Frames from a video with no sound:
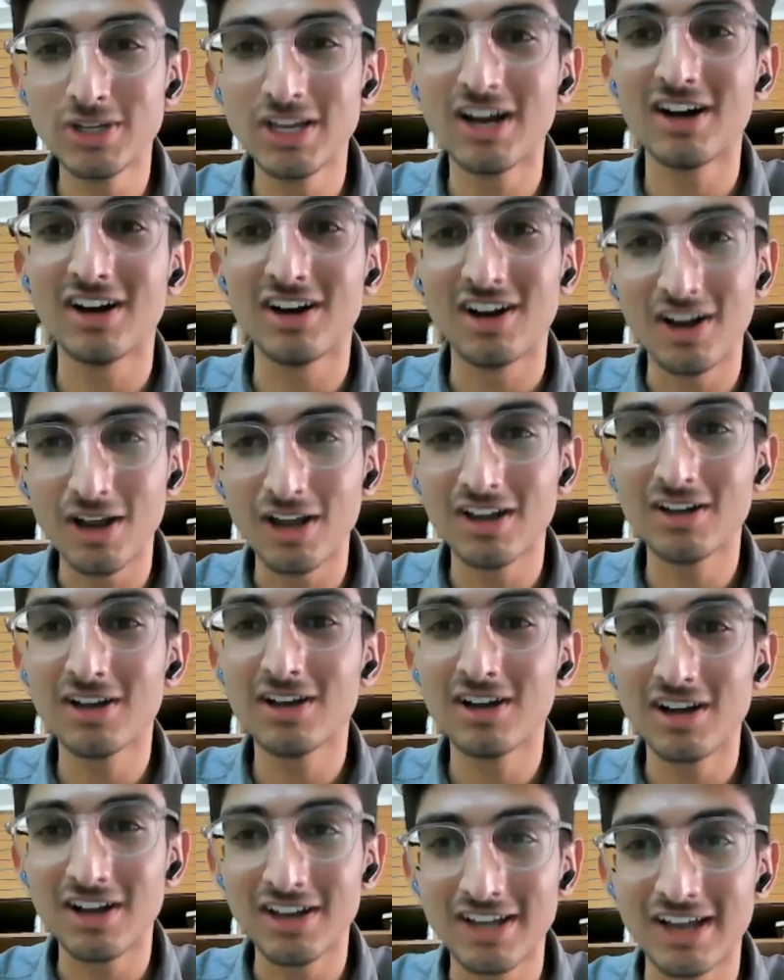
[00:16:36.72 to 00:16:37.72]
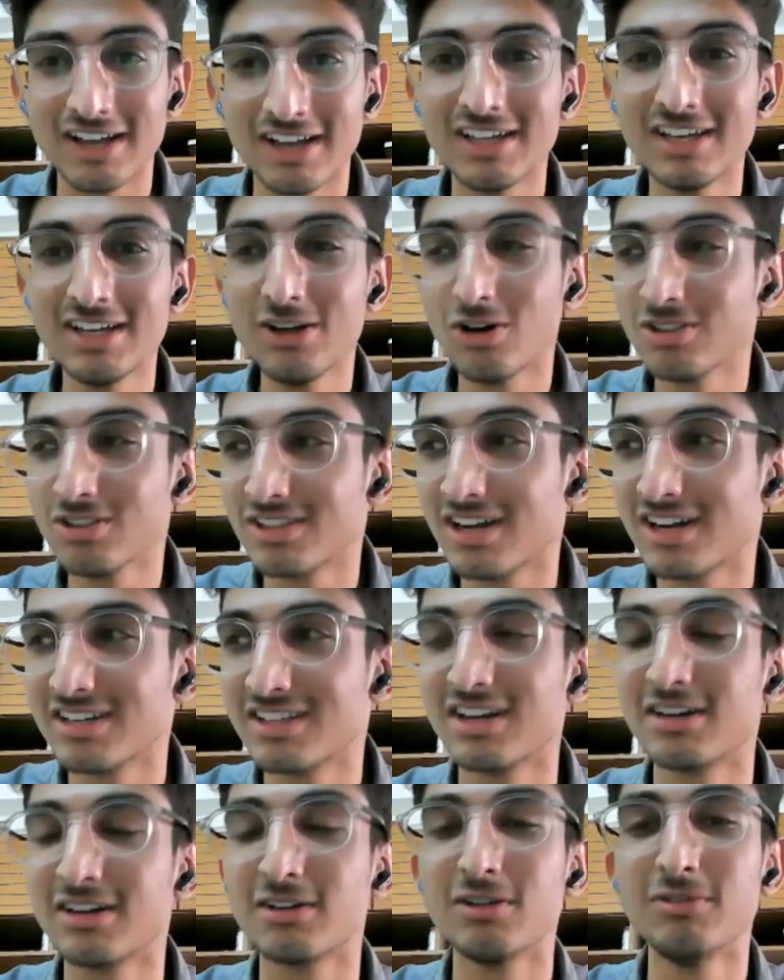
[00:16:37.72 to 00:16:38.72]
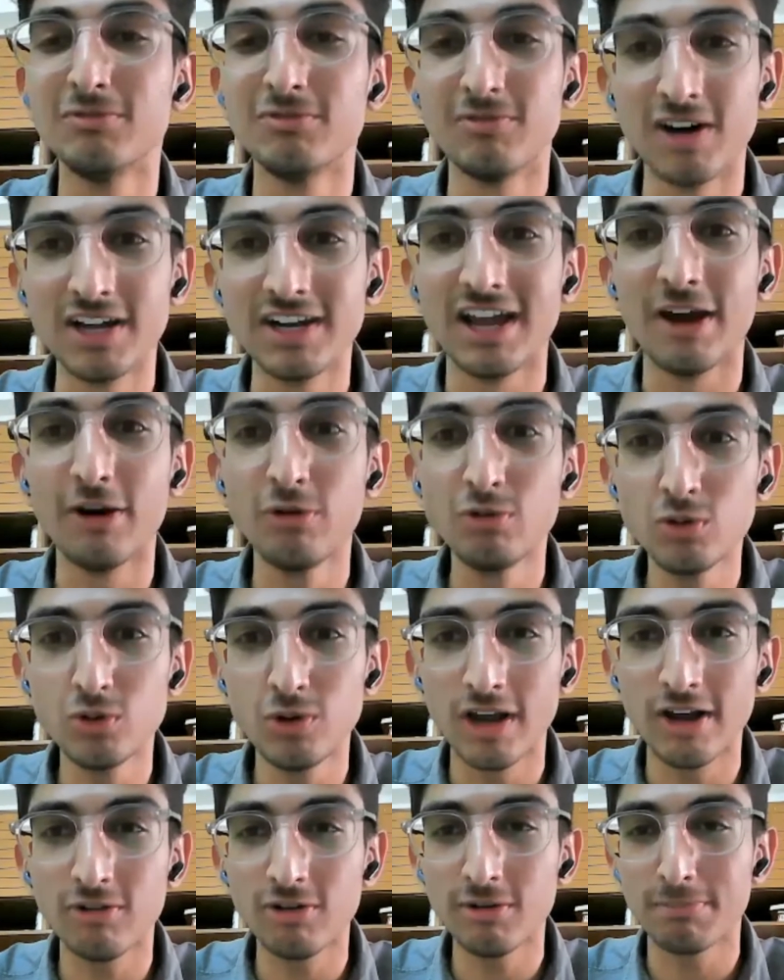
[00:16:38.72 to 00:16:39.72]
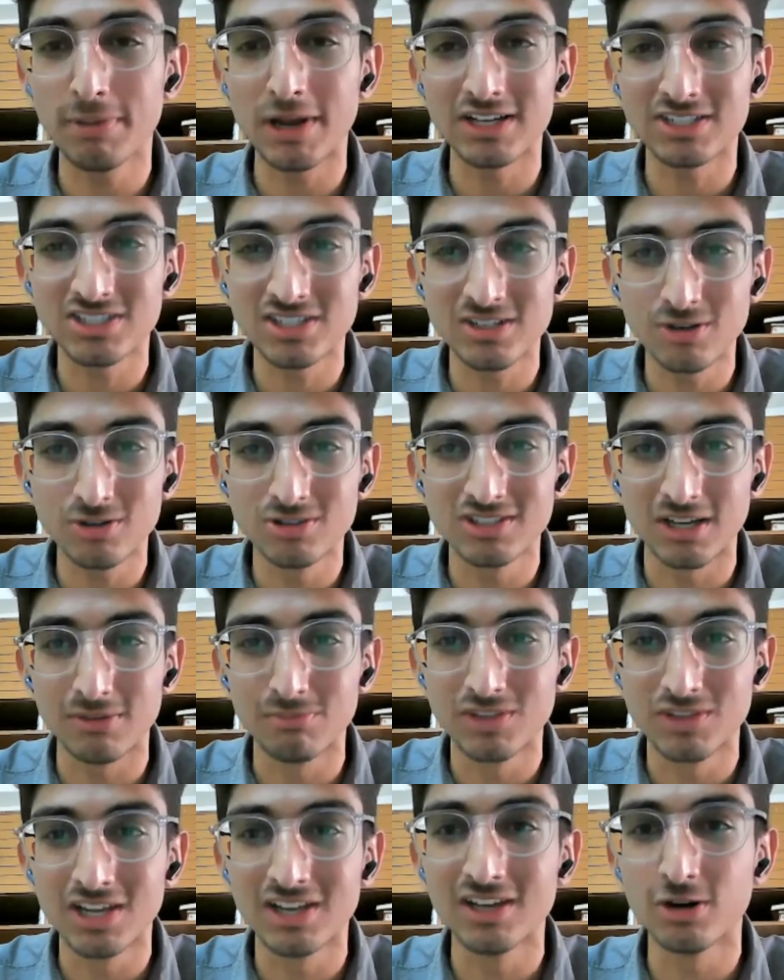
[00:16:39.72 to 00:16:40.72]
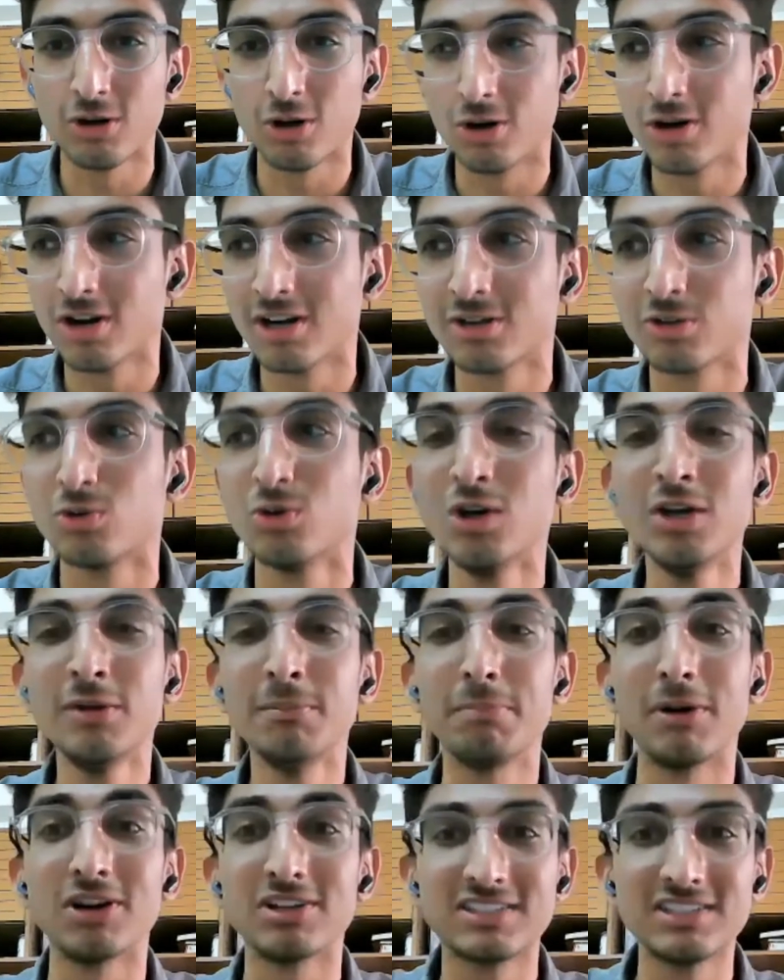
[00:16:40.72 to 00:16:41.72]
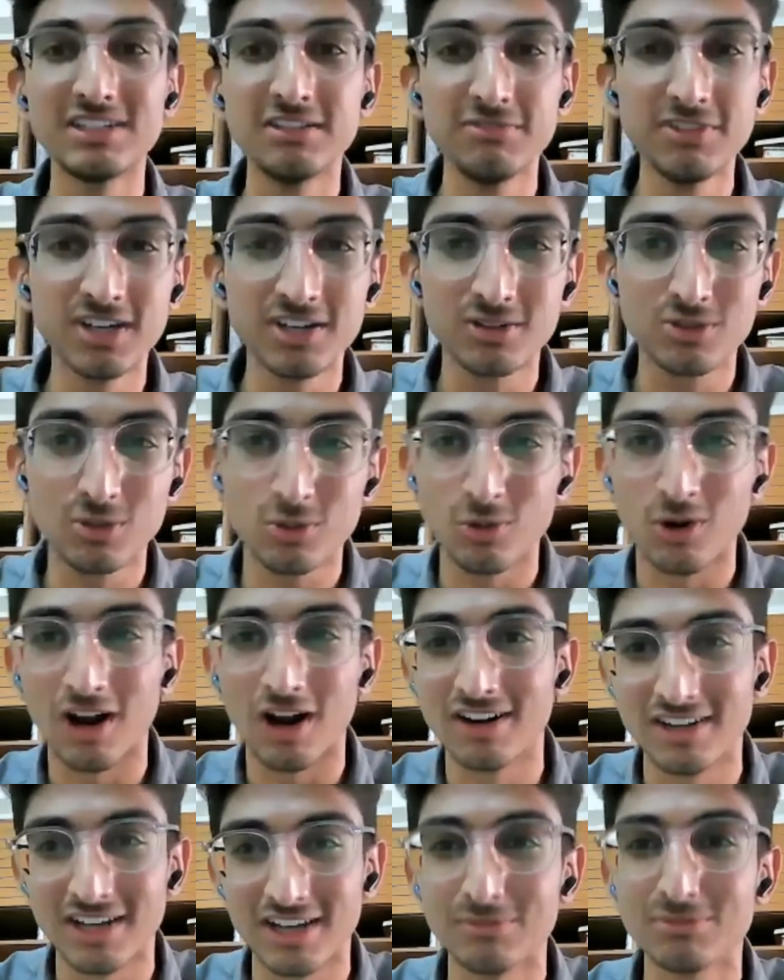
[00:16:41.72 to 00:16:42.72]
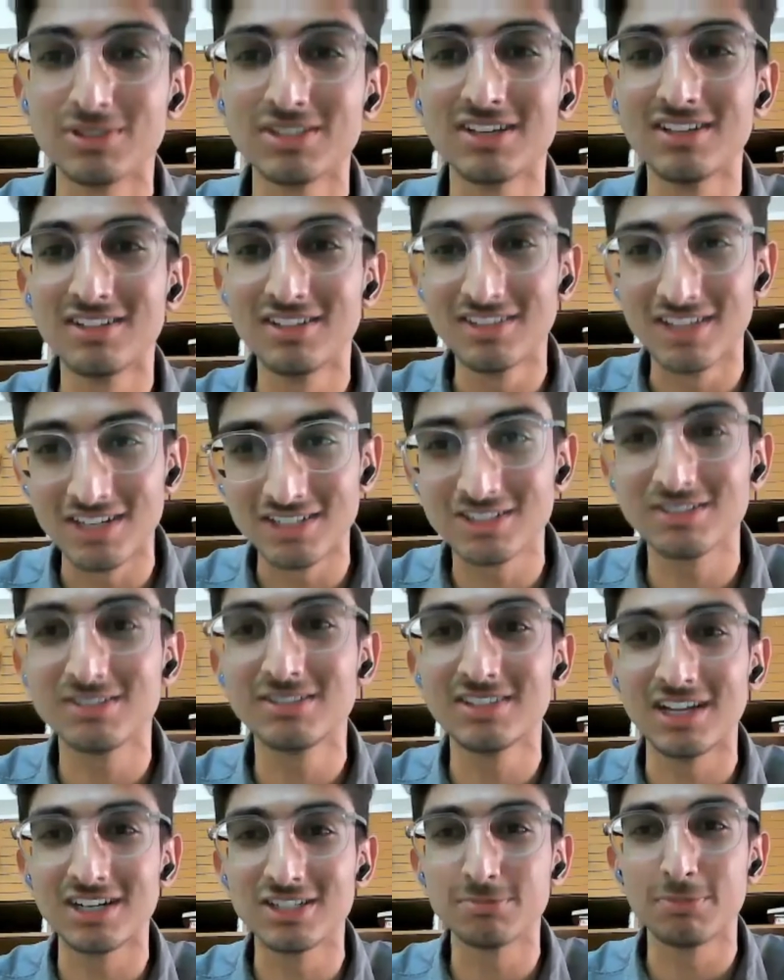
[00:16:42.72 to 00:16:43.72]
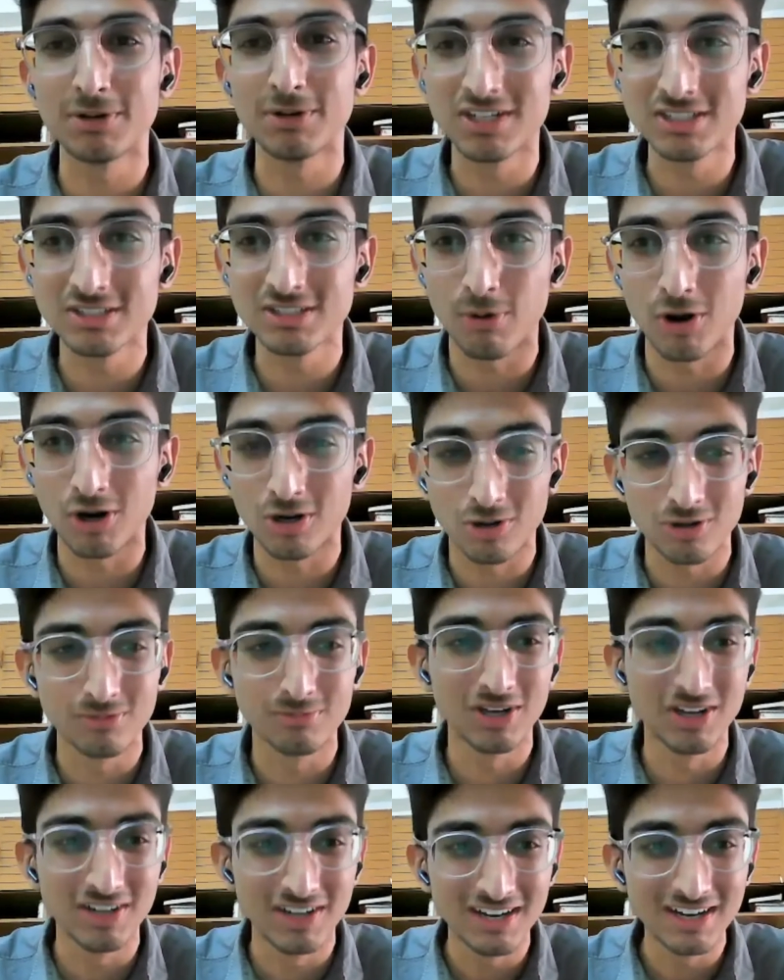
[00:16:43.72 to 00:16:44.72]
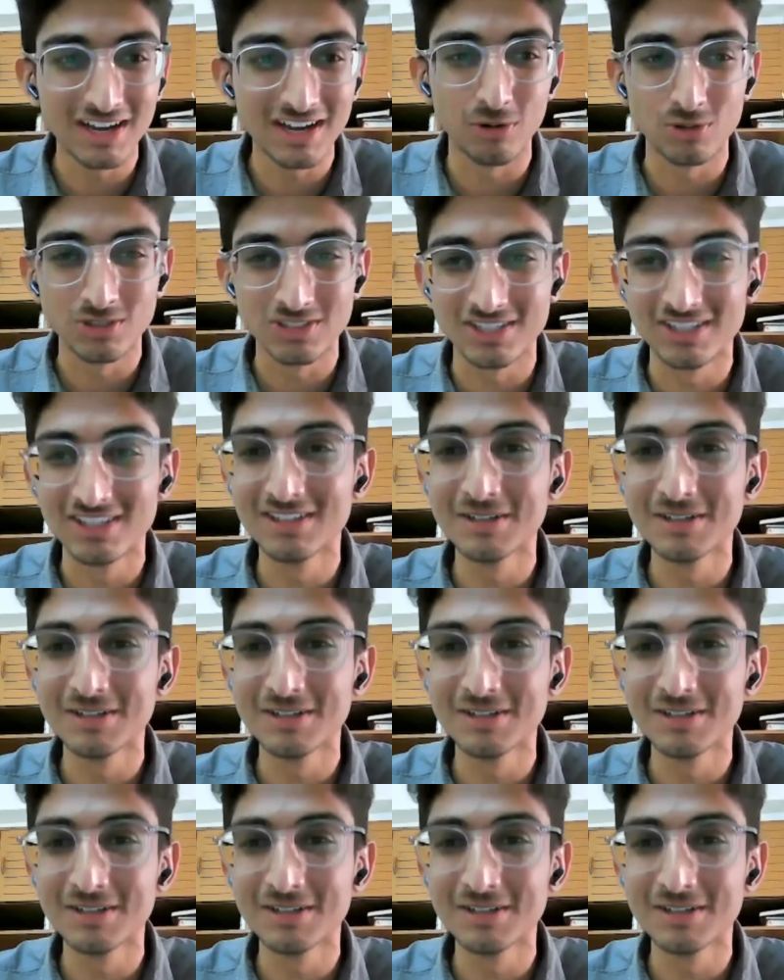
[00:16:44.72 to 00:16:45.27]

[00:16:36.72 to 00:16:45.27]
yeah, I agree on that one have to have a passion on something in order to persevere through hard times. That's pretty spot on, Mary, I would say.